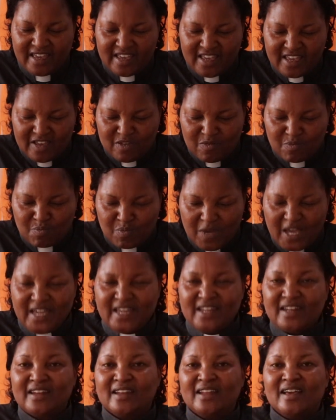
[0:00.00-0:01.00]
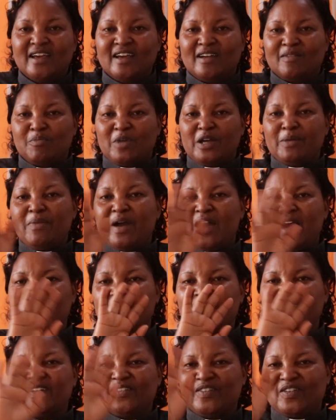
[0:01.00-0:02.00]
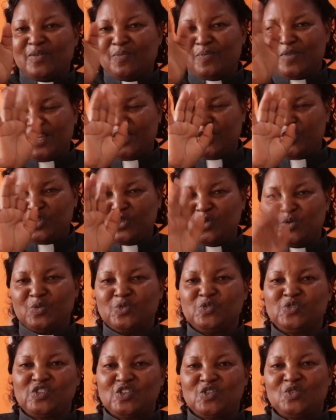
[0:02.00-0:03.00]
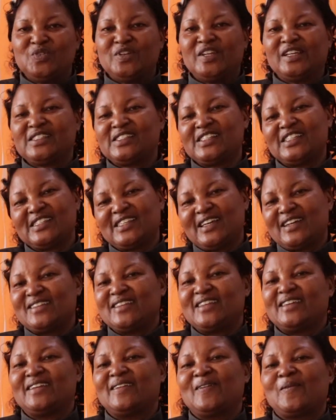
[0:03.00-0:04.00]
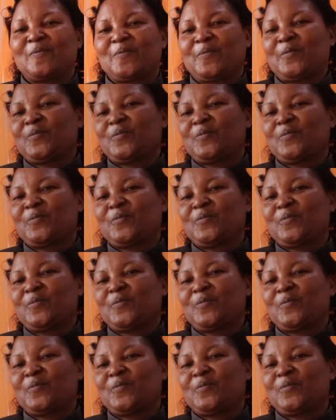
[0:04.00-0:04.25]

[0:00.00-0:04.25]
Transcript: Amen. Bye bye. God bless you. See you next Sunday.